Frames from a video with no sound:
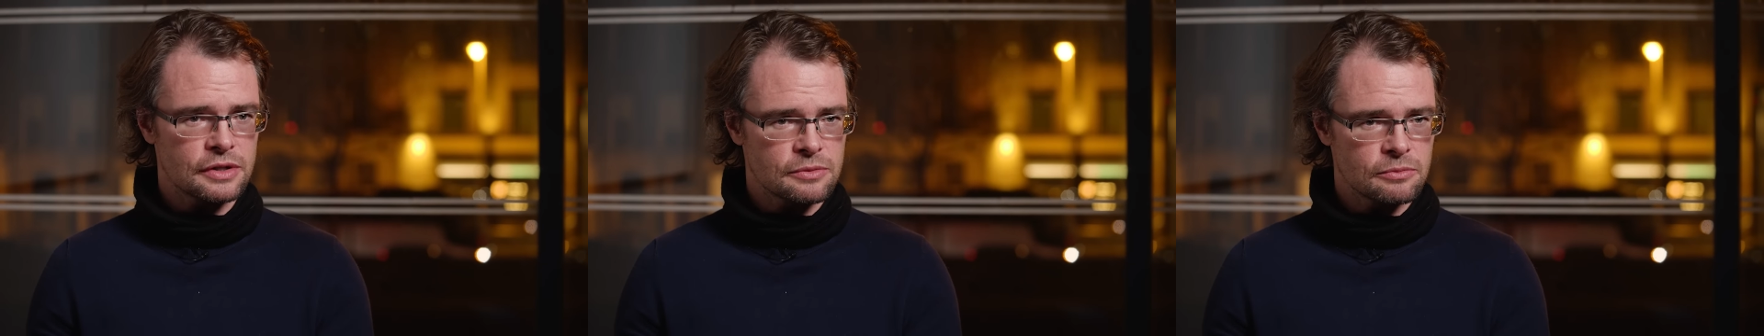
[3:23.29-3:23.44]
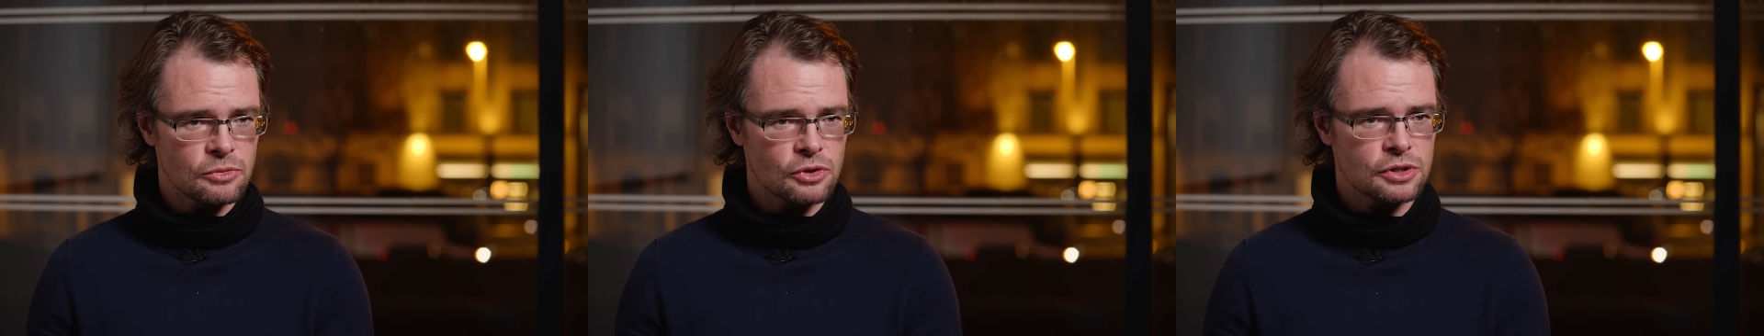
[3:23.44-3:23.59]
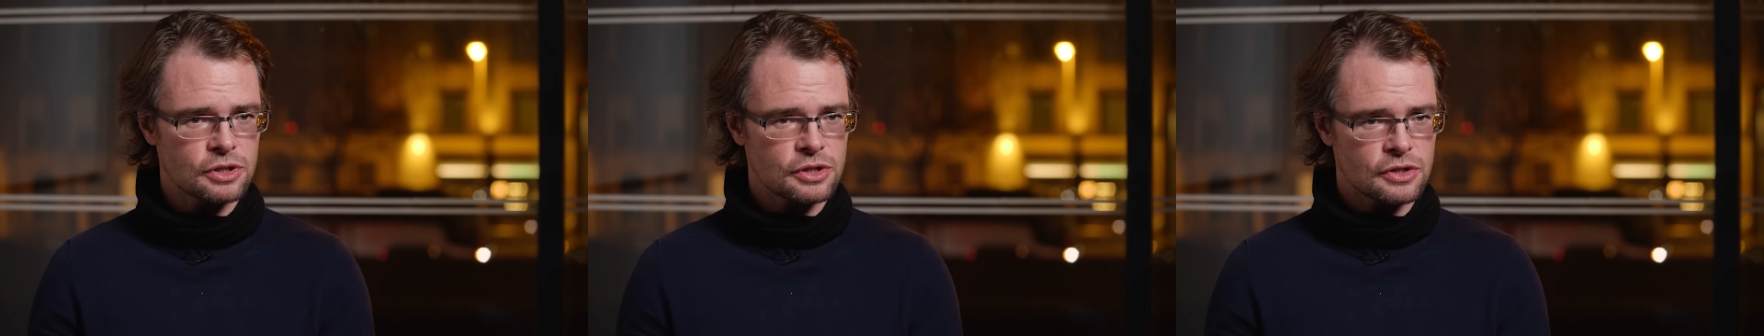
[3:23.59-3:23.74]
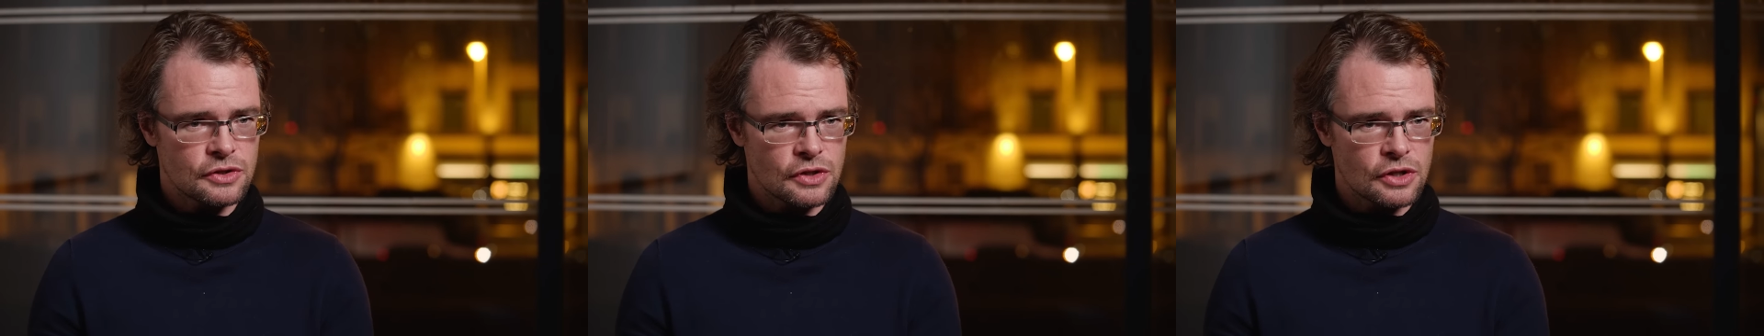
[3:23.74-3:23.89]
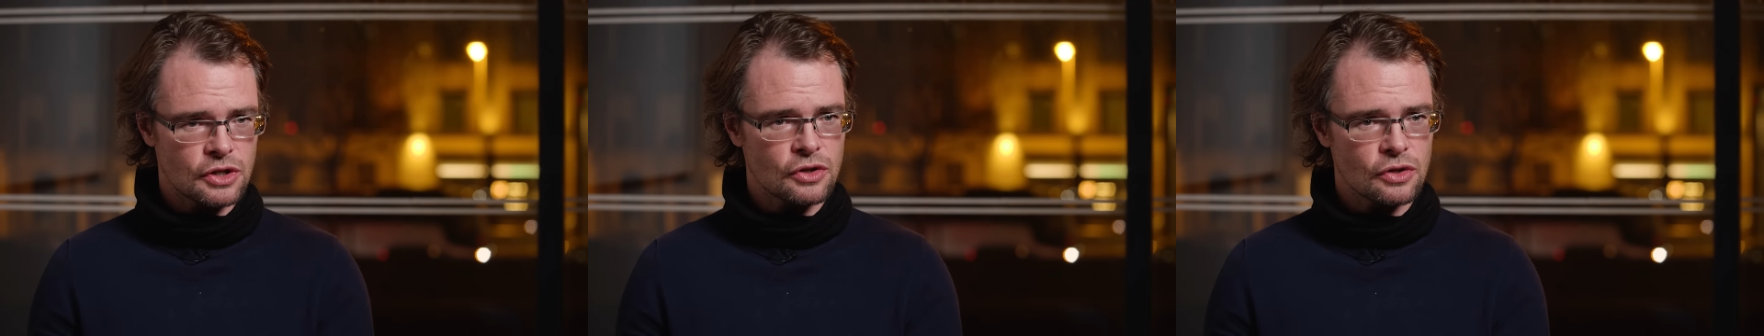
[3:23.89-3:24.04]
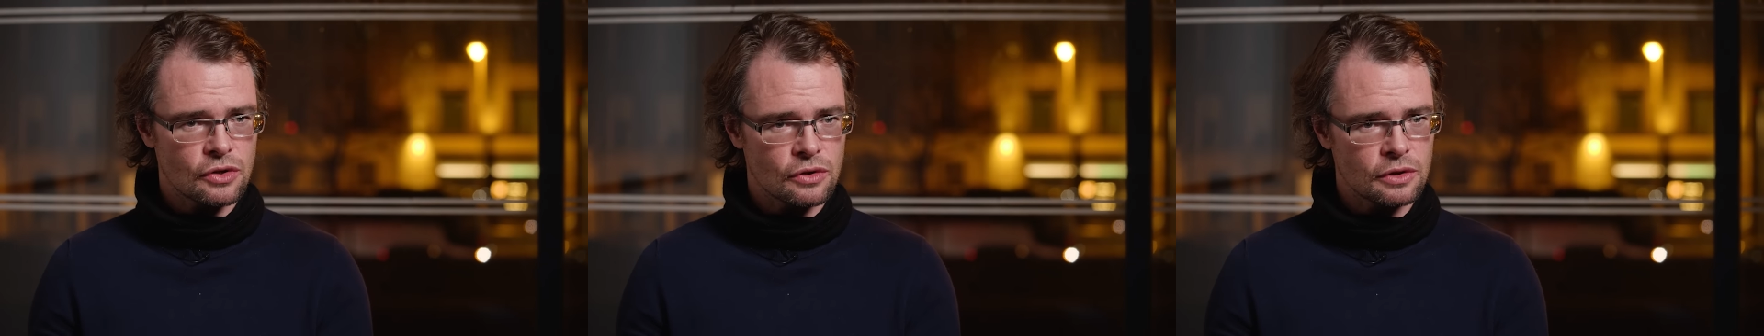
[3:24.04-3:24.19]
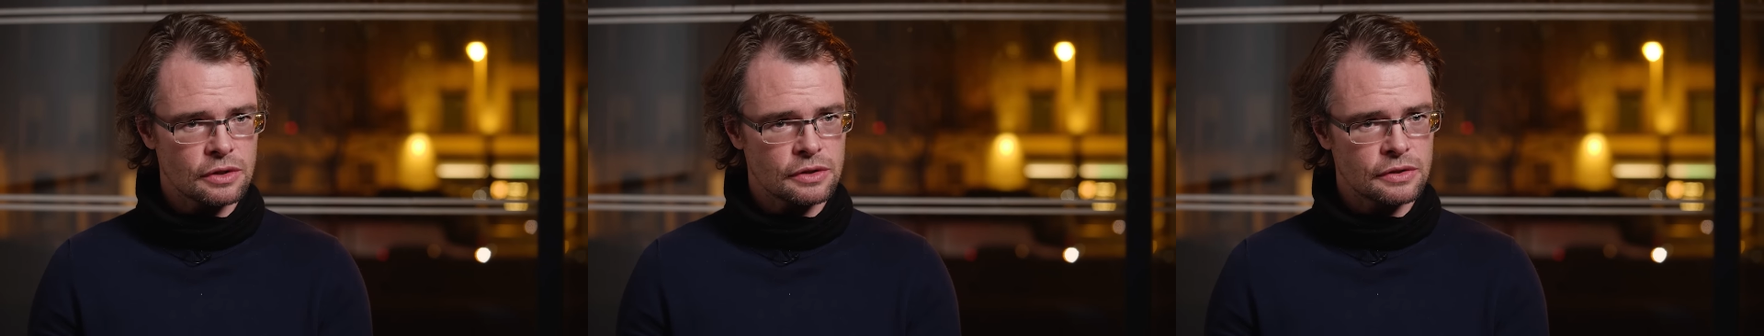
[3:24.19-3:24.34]
as much as he
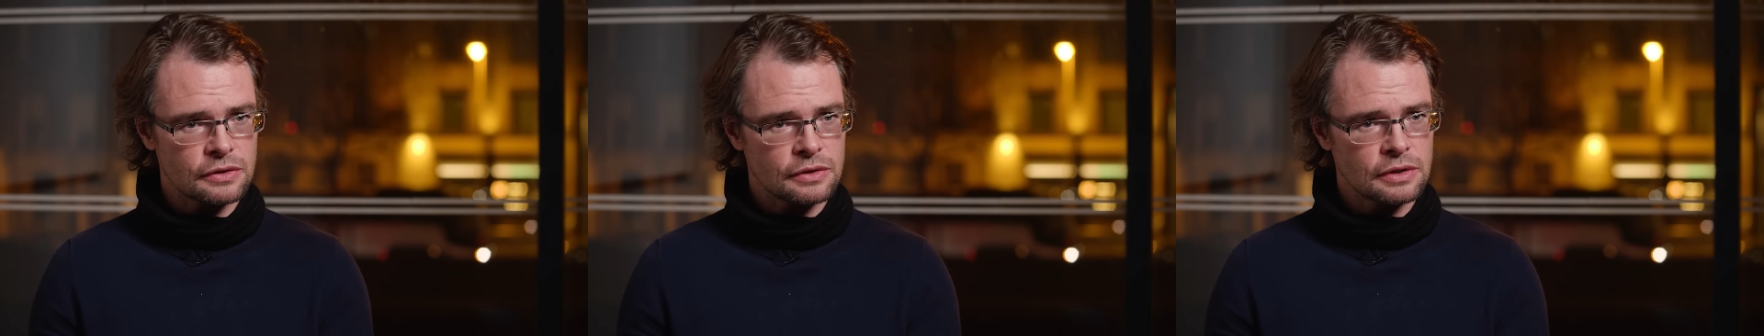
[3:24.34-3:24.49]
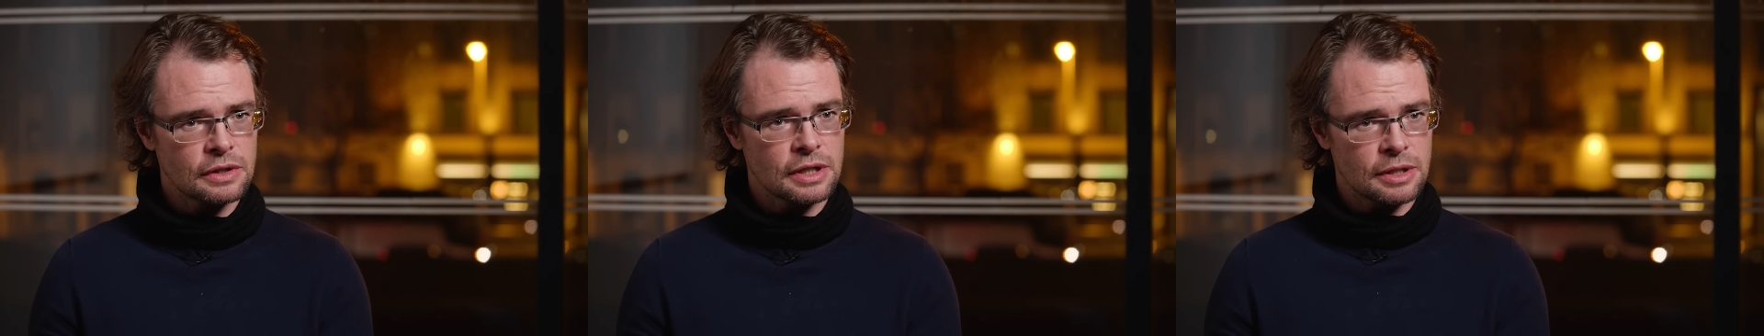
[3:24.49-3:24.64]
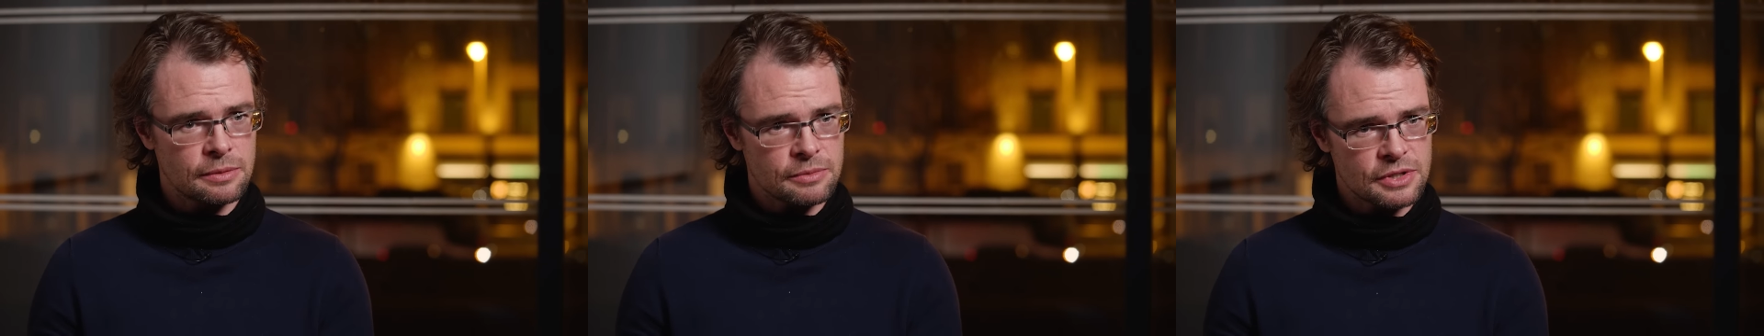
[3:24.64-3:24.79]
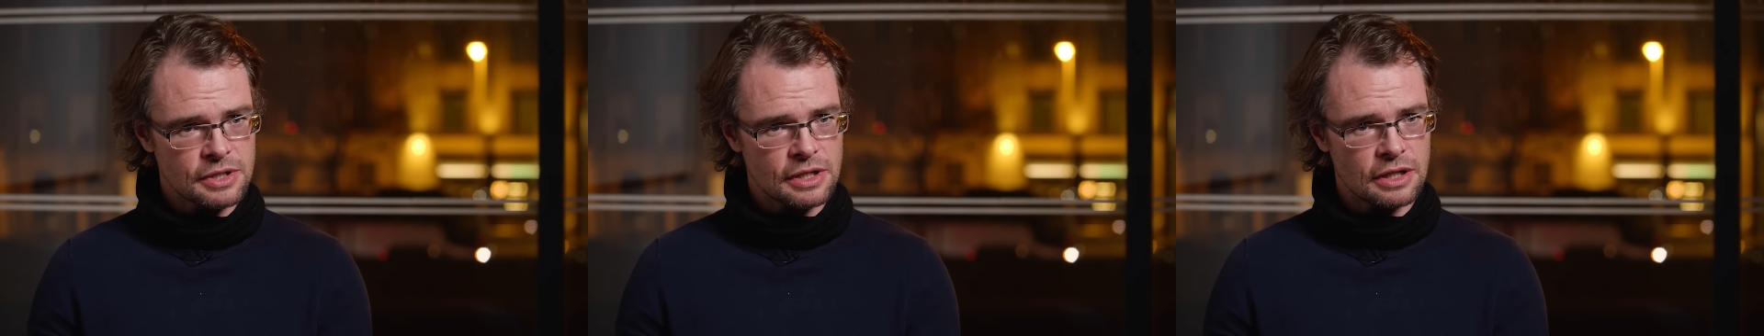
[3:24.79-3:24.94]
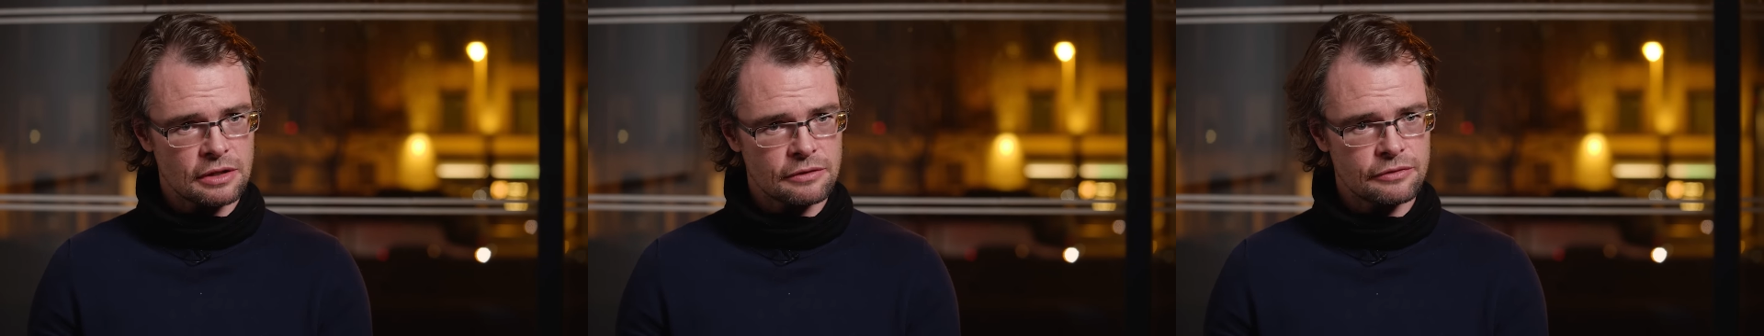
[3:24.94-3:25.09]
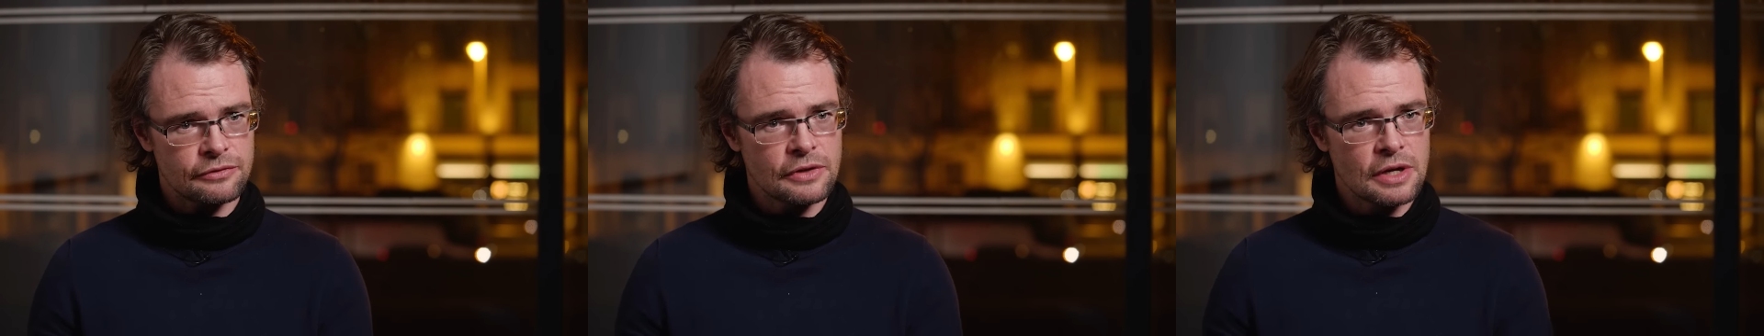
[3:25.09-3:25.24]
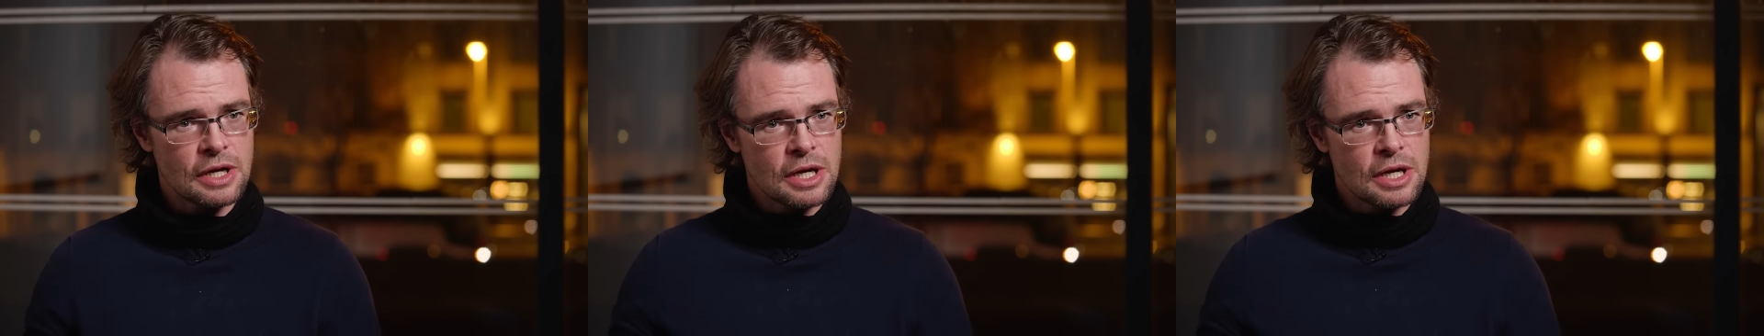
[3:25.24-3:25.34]
could himself,